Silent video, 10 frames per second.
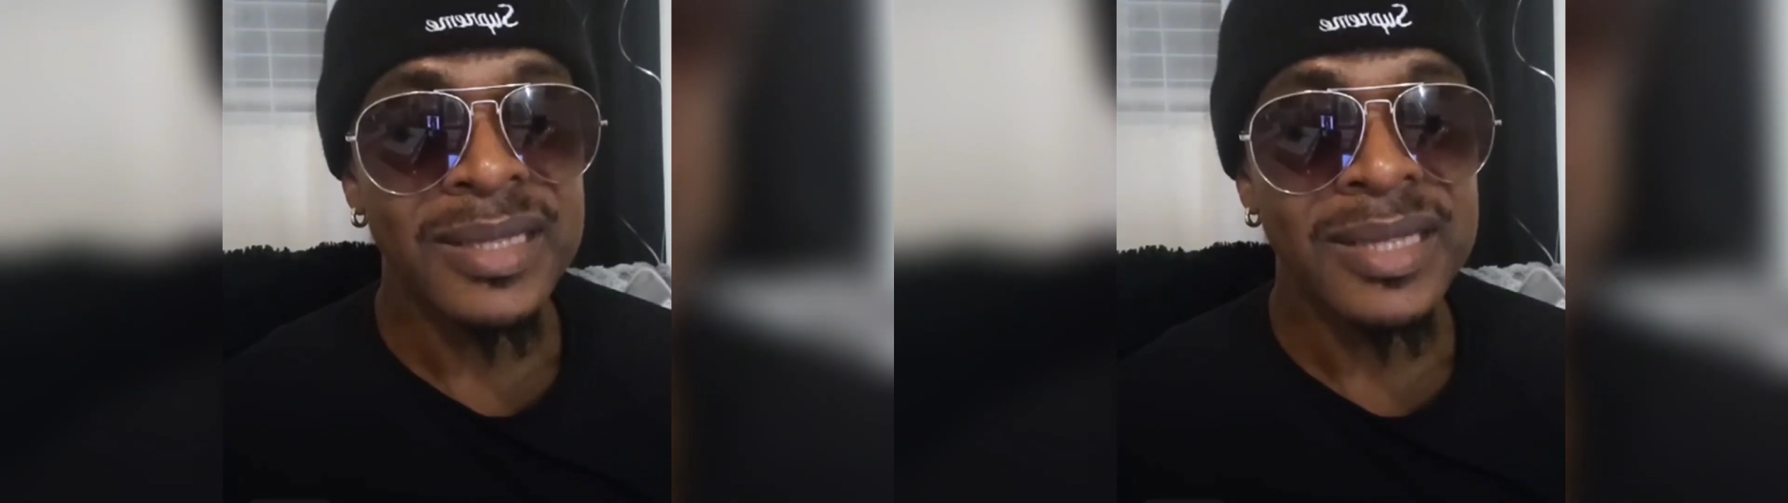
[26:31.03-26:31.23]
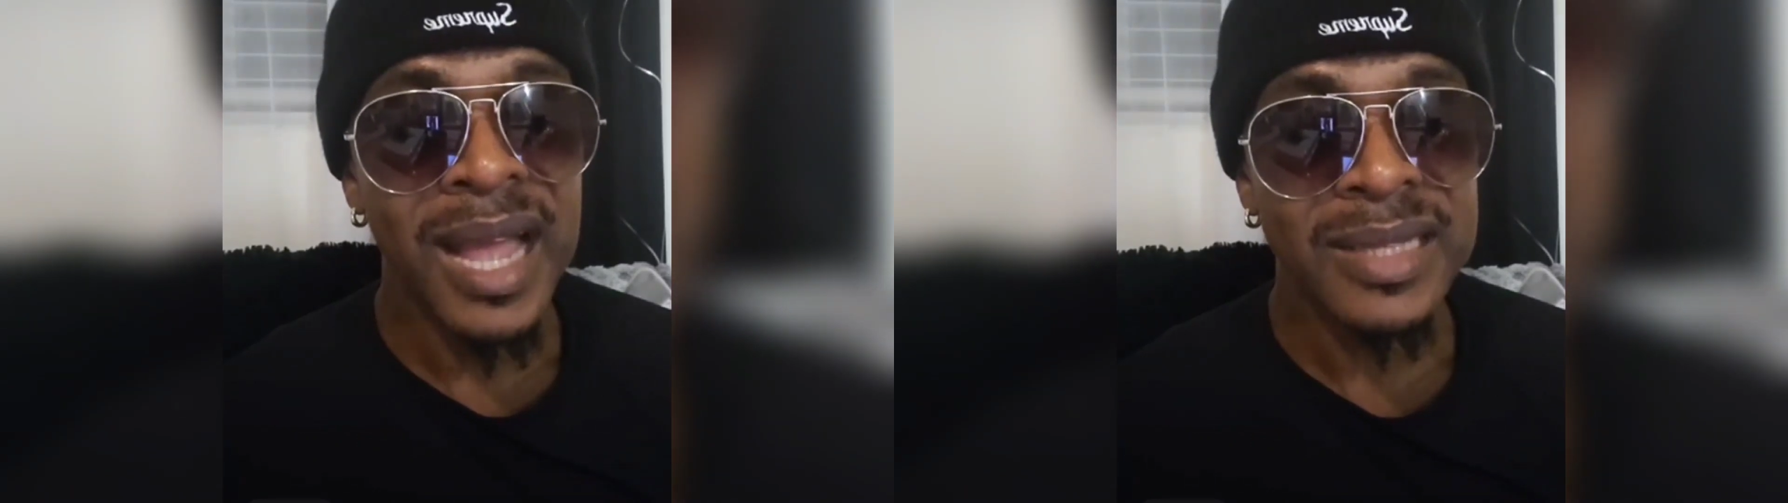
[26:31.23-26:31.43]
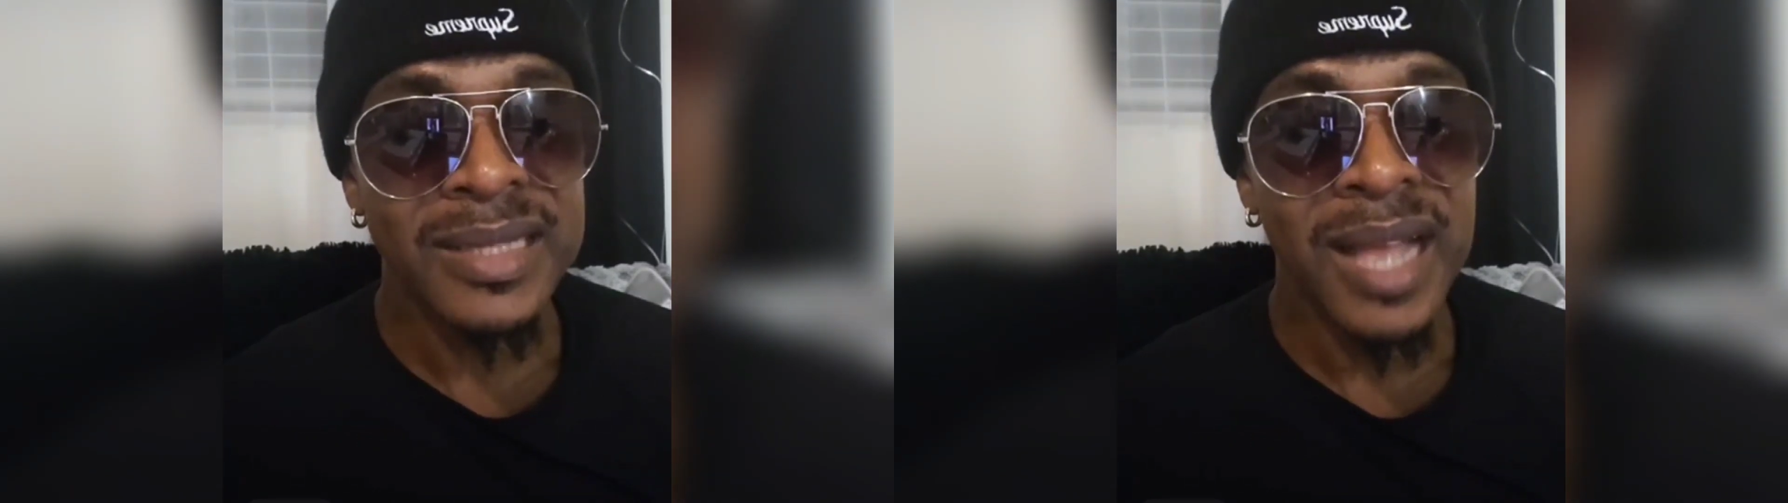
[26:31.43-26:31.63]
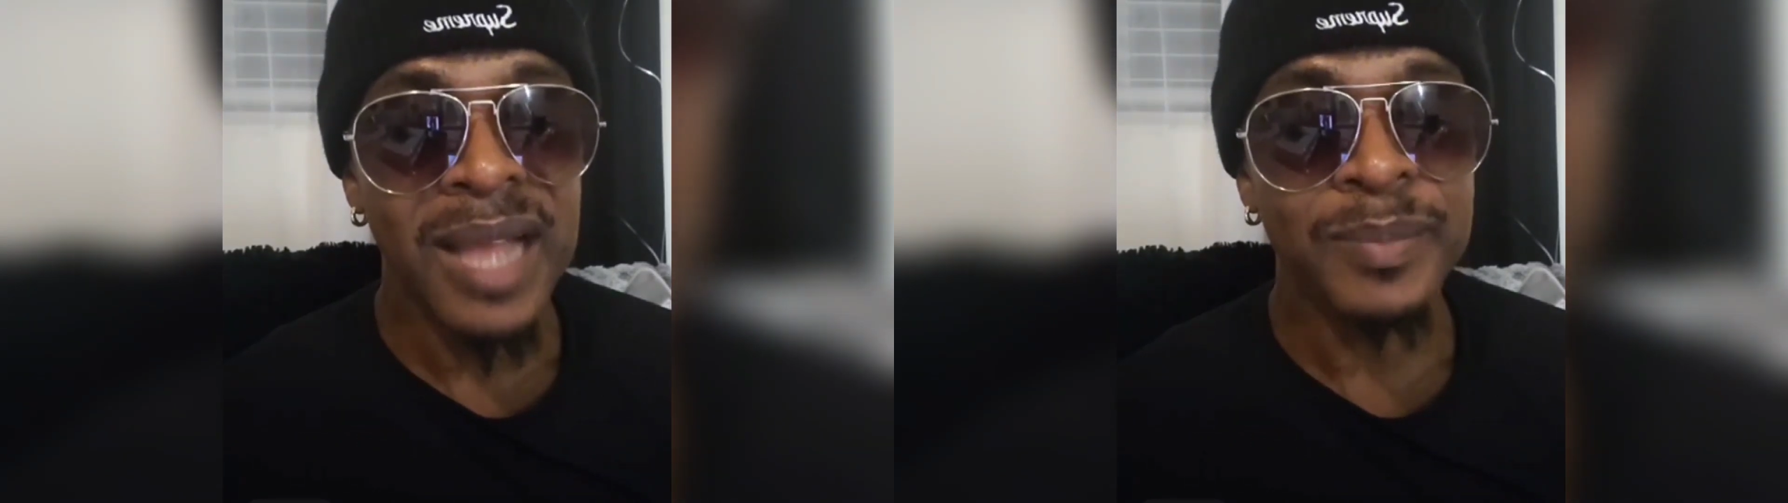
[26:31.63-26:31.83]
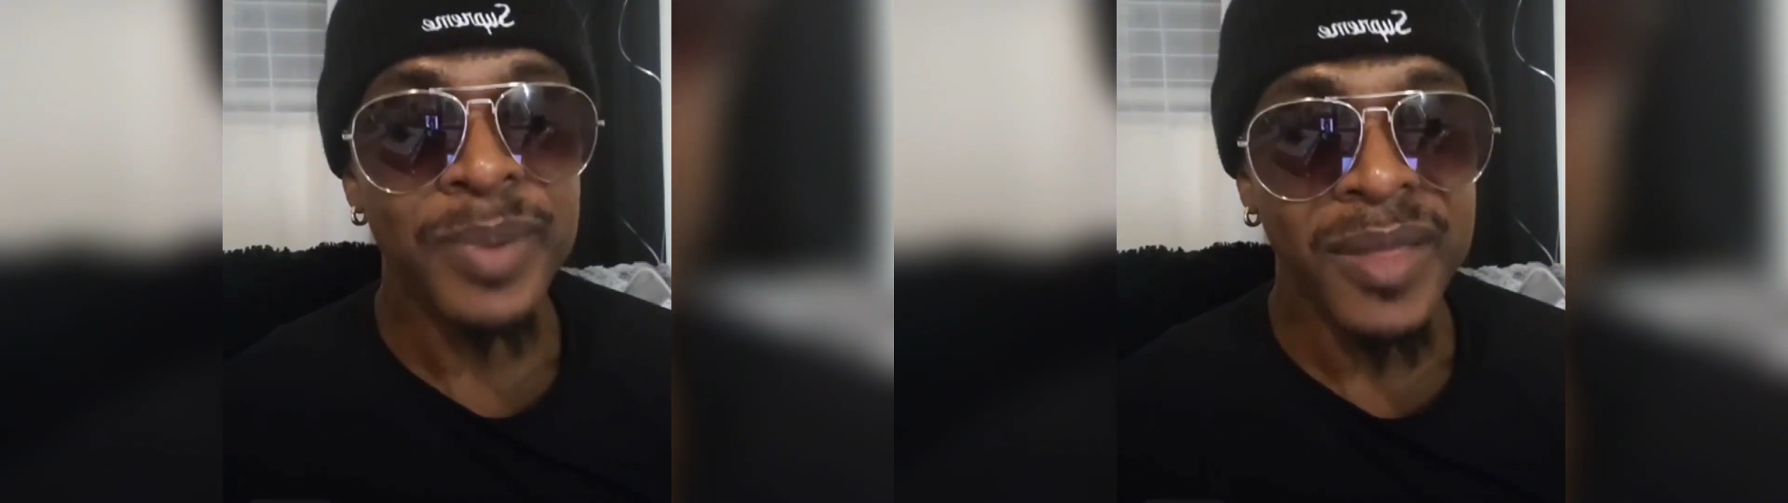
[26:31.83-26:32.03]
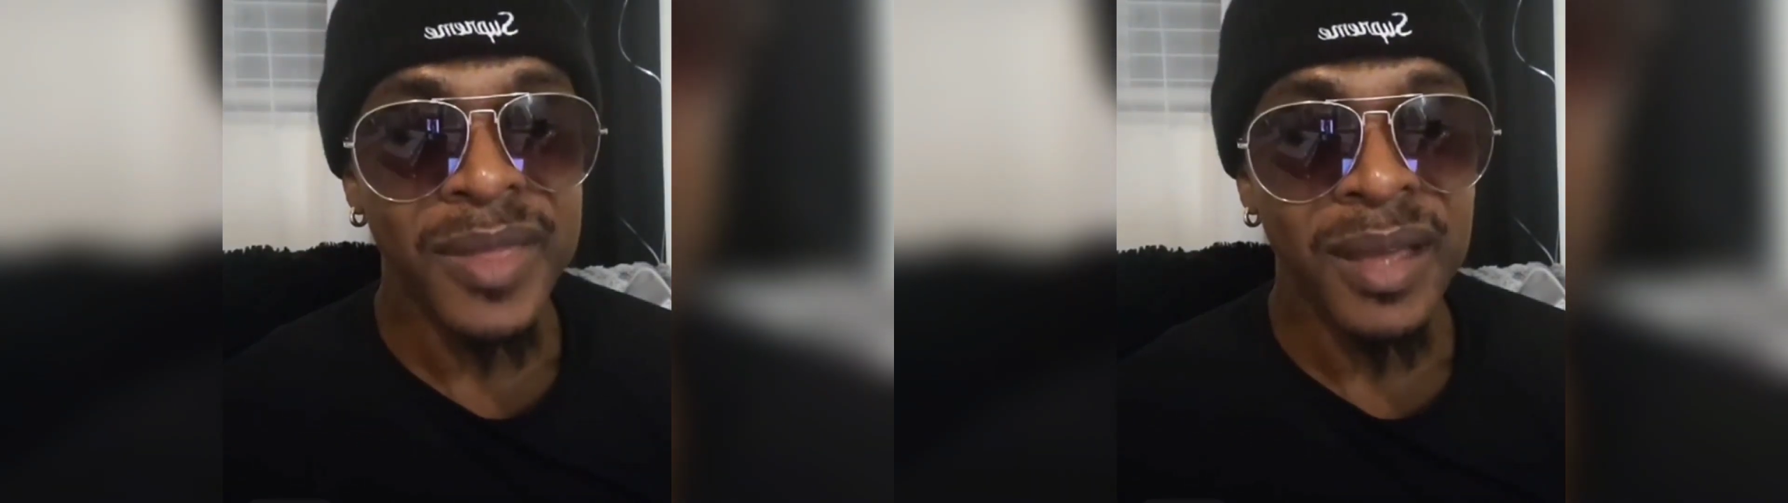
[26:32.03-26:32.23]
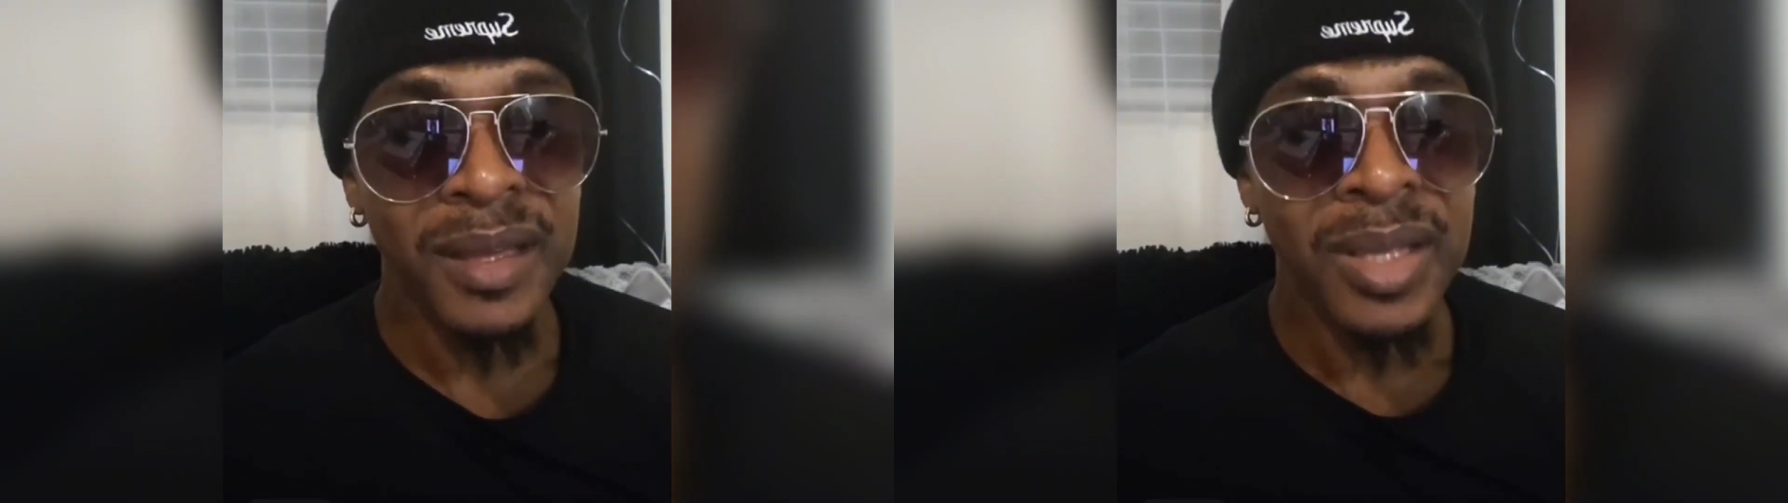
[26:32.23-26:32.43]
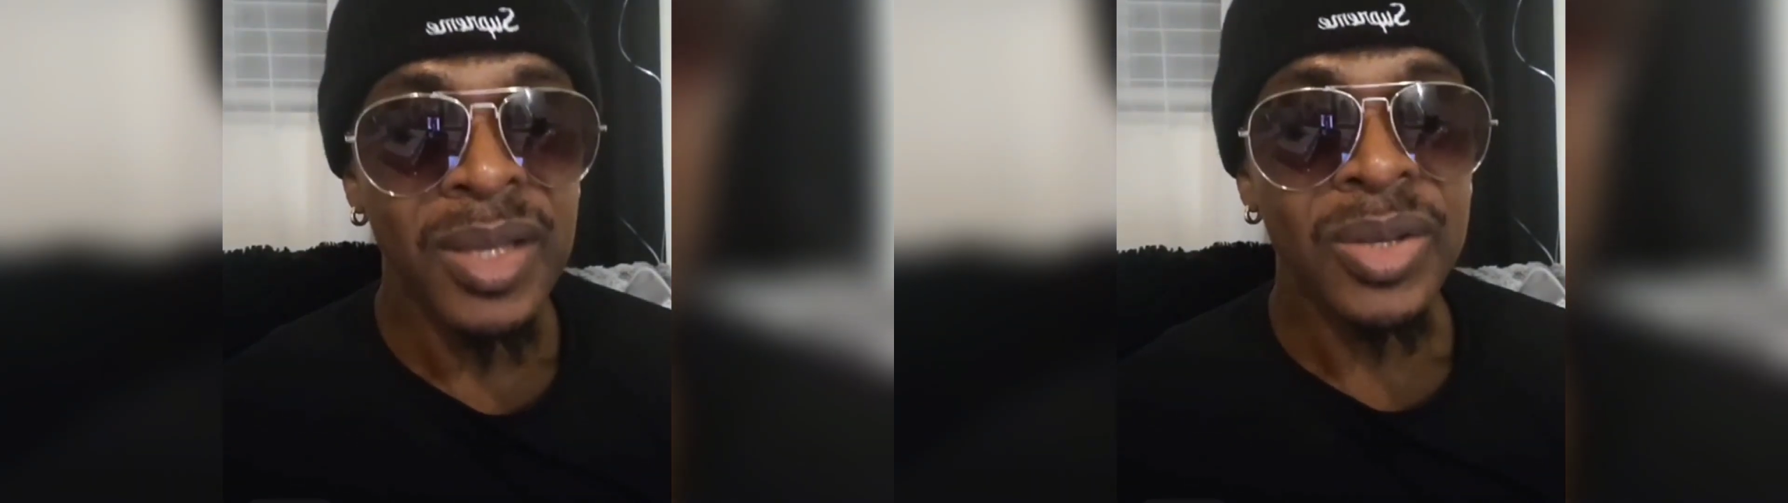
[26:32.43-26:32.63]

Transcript: dancehall brother?